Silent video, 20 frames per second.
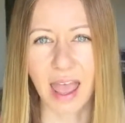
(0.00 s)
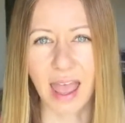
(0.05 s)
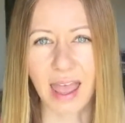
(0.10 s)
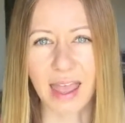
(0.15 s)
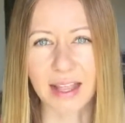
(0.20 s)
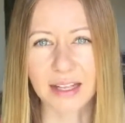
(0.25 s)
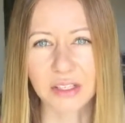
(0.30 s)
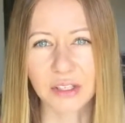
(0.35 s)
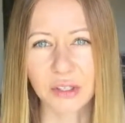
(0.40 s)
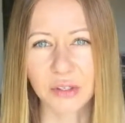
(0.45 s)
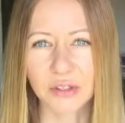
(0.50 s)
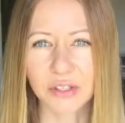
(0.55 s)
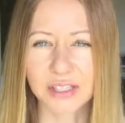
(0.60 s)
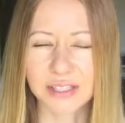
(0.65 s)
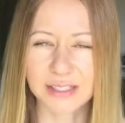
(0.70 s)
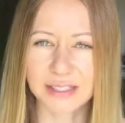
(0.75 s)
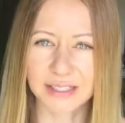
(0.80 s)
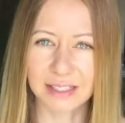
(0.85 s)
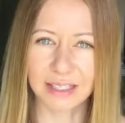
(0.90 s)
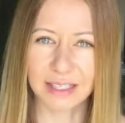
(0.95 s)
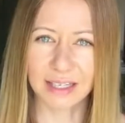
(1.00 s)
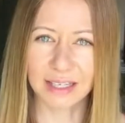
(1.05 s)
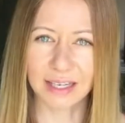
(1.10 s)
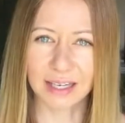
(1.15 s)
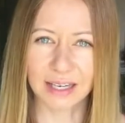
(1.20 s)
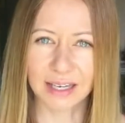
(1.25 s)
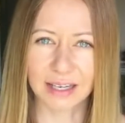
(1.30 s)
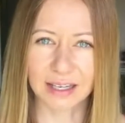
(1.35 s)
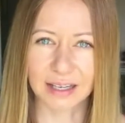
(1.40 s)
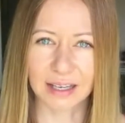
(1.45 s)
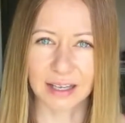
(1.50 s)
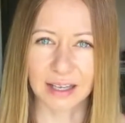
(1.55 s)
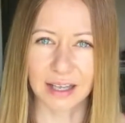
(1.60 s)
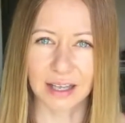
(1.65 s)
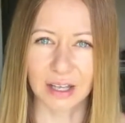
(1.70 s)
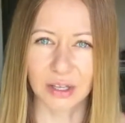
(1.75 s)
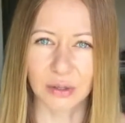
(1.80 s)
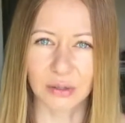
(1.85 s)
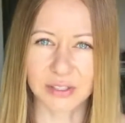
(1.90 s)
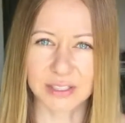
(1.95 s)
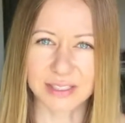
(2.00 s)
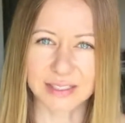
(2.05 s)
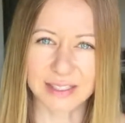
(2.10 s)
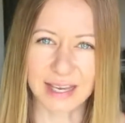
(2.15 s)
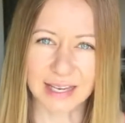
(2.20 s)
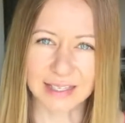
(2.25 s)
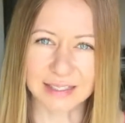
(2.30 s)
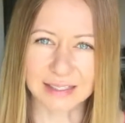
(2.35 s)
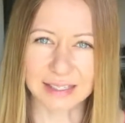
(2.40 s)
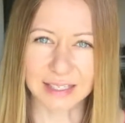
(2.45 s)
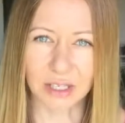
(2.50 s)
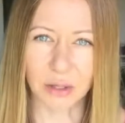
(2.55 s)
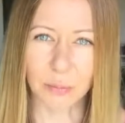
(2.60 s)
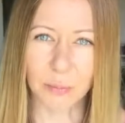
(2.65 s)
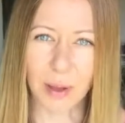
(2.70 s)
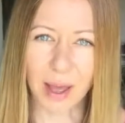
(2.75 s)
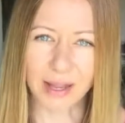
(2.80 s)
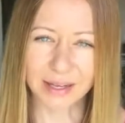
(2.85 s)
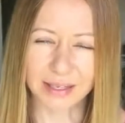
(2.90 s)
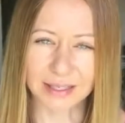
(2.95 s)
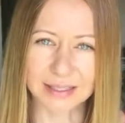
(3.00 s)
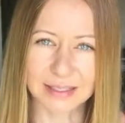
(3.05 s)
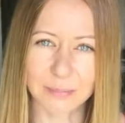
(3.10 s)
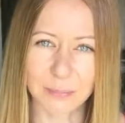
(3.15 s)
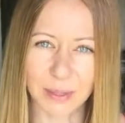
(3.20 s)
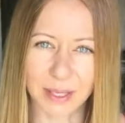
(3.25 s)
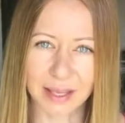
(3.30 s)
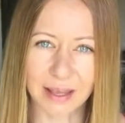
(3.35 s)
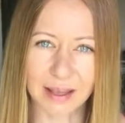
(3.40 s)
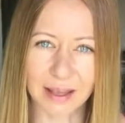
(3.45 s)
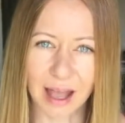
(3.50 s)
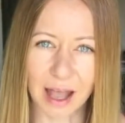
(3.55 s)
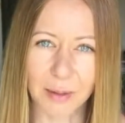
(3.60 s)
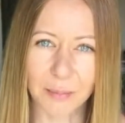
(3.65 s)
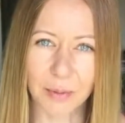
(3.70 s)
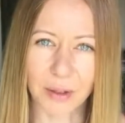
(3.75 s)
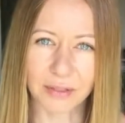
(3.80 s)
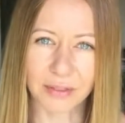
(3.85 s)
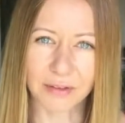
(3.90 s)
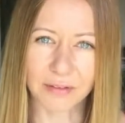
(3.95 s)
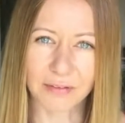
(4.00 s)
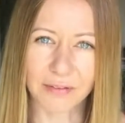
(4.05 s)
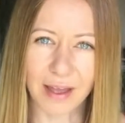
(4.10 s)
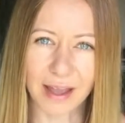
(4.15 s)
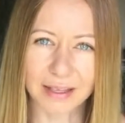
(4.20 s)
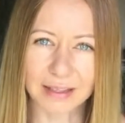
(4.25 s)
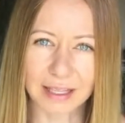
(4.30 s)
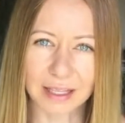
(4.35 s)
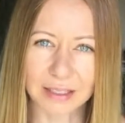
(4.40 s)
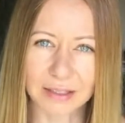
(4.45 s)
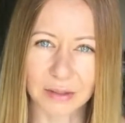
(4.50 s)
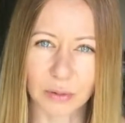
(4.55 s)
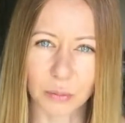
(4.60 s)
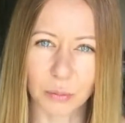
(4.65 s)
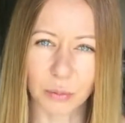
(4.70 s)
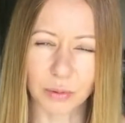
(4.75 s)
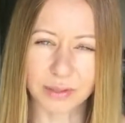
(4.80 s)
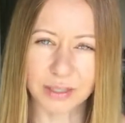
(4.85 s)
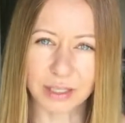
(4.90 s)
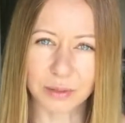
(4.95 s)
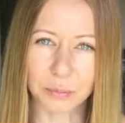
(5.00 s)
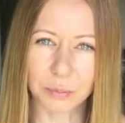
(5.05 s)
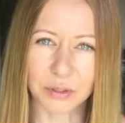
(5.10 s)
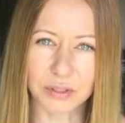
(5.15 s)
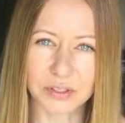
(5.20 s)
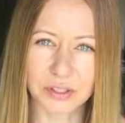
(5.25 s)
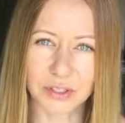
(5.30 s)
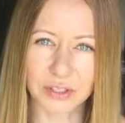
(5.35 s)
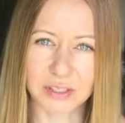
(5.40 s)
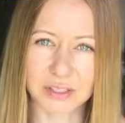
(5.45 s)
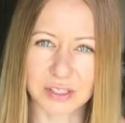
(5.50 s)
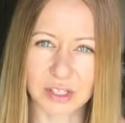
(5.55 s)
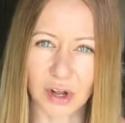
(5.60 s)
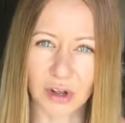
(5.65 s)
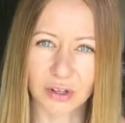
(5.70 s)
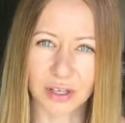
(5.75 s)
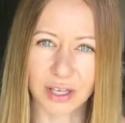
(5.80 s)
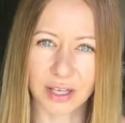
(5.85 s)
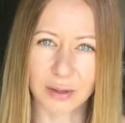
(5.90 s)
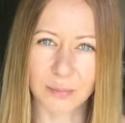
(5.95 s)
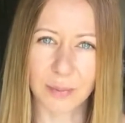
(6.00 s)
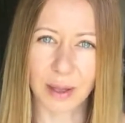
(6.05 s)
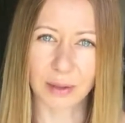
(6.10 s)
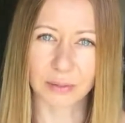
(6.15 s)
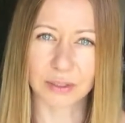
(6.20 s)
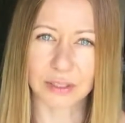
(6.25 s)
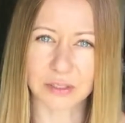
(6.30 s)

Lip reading: And you're sensing, your body is picking up on the fact that what that person is talking about,